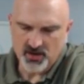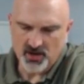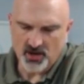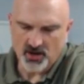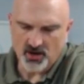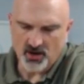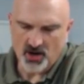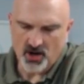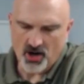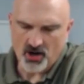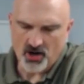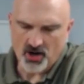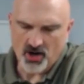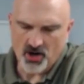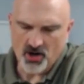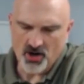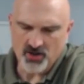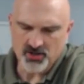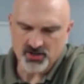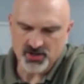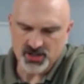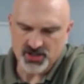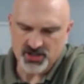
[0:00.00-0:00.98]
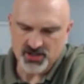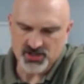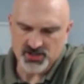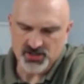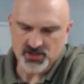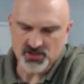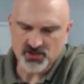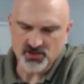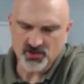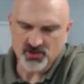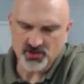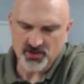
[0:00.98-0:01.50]
are hardly
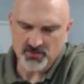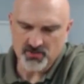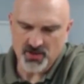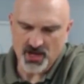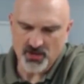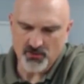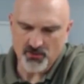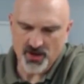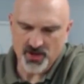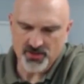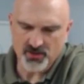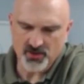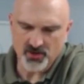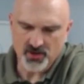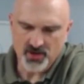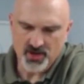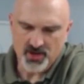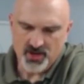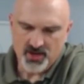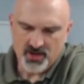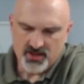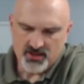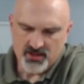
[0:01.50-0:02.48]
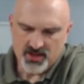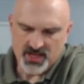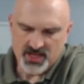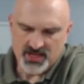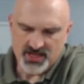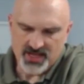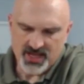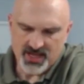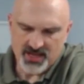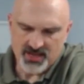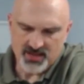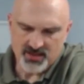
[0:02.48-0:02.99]
concerned about whether they
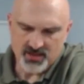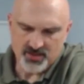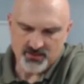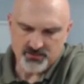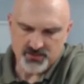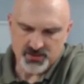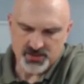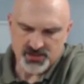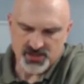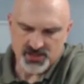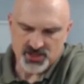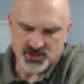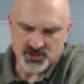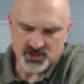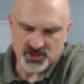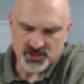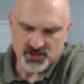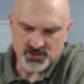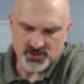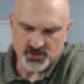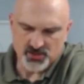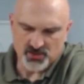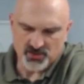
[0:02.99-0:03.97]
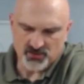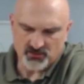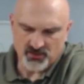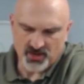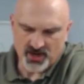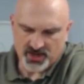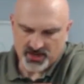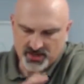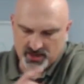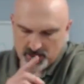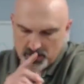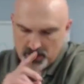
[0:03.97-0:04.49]
gain their possessions with
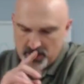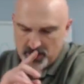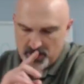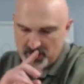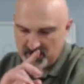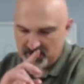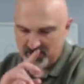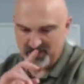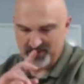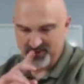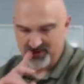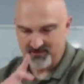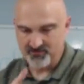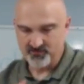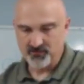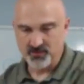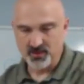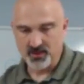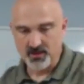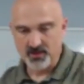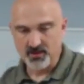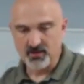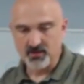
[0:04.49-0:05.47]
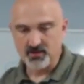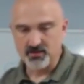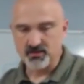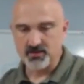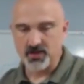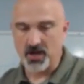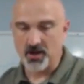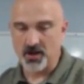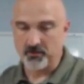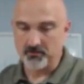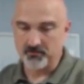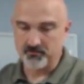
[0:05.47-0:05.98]
right and honor.
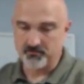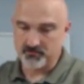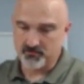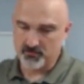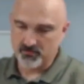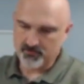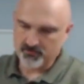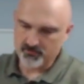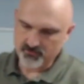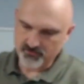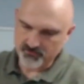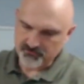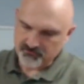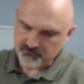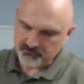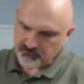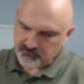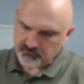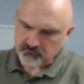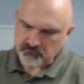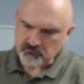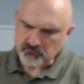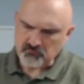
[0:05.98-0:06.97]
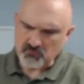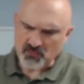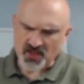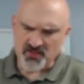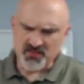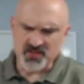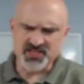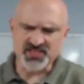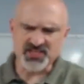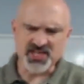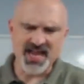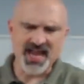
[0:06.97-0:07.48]
Now,
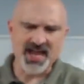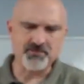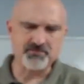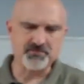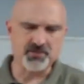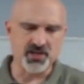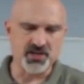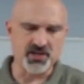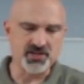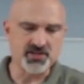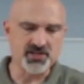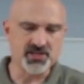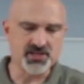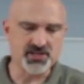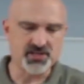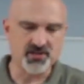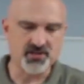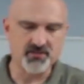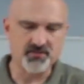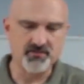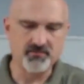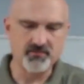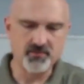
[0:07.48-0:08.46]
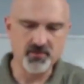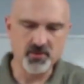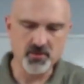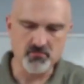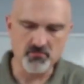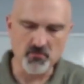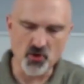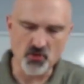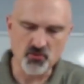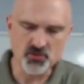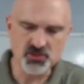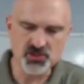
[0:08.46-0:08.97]
this happens
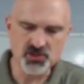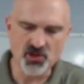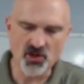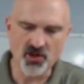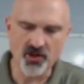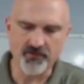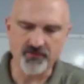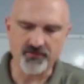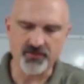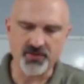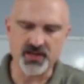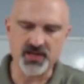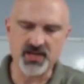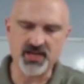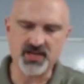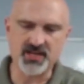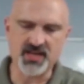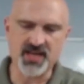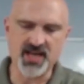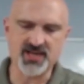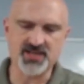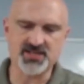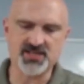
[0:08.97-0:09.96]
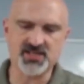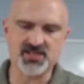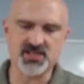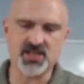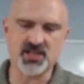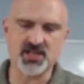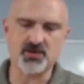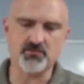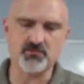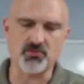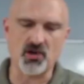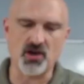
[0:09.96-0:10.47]
most often in cases
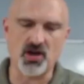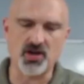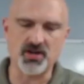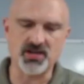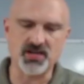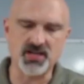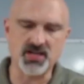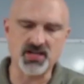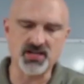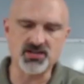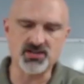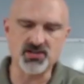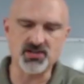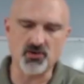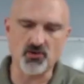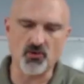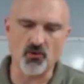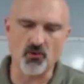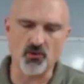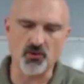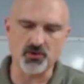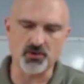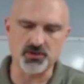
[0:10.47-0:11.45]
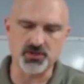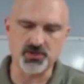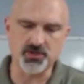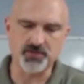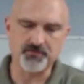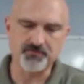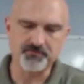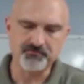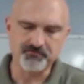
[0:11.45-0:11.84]
that are brought into court,